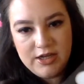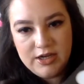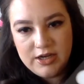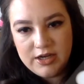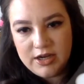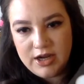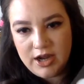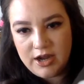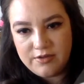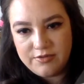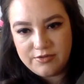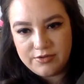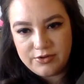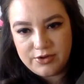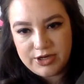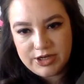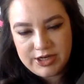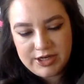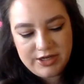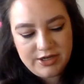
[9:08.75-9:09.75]

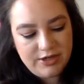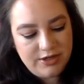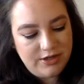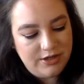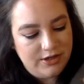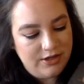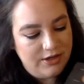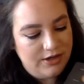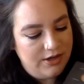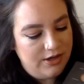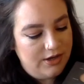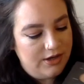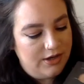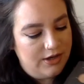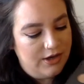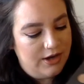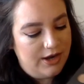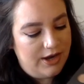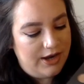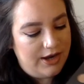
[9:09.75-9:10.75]
covering,
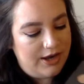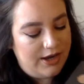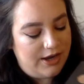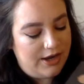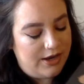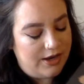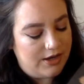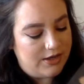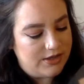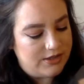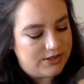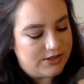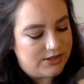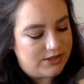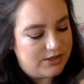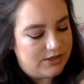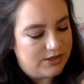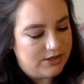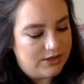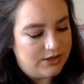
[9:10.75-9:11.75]
and
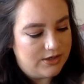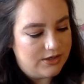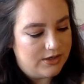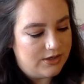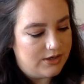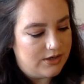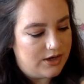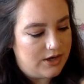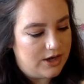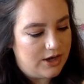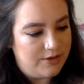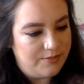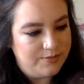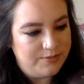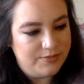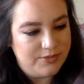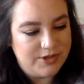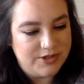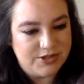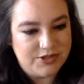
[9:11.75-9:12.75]
I'm
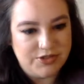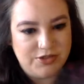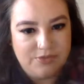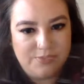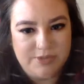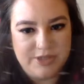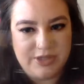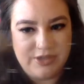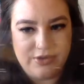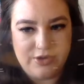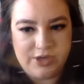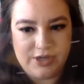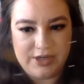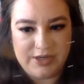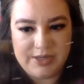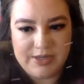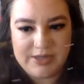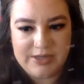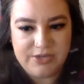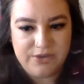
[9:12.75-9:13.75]
assuming you're going to
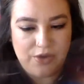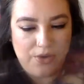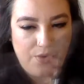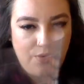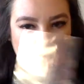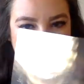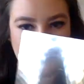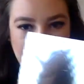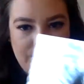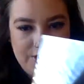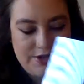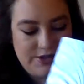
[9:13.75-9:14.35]
need to hold on